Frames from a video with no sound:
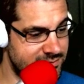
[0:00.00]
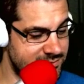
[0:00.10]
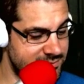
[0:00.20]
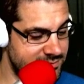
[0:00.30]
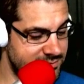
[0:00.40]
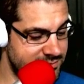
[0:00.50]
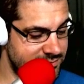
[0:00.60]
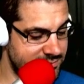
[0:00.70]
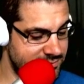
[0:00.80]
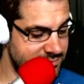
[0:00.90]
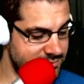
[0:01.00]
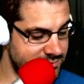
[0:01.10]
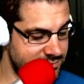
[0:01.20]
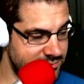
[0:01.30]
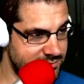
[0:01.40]

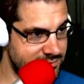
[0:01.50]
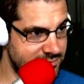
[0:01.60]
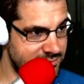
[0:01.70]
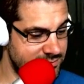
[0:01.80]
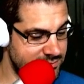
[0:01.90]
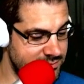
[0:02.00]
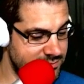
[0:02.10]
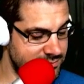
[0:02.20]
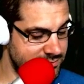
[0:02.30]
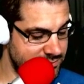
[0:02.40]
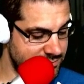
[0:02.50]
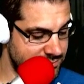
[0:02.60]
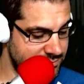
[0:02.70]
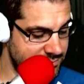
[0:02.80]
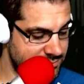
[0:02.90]

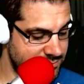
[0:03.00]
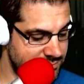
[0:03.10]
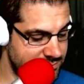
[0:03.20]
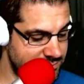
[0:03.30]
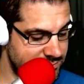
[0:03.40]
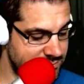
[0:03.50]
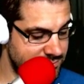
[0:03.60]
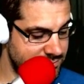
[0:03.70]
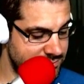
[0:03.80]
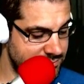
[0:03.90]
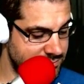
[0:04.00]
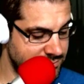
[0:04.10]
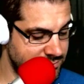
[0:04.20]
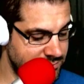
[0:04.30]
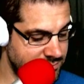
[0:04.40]

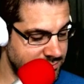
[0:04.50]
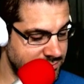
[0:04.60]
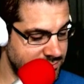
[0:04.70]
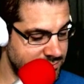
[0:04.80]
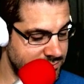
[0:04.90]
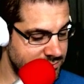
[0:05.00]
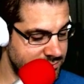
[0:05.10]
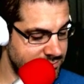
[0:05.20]
The person shown says nothing.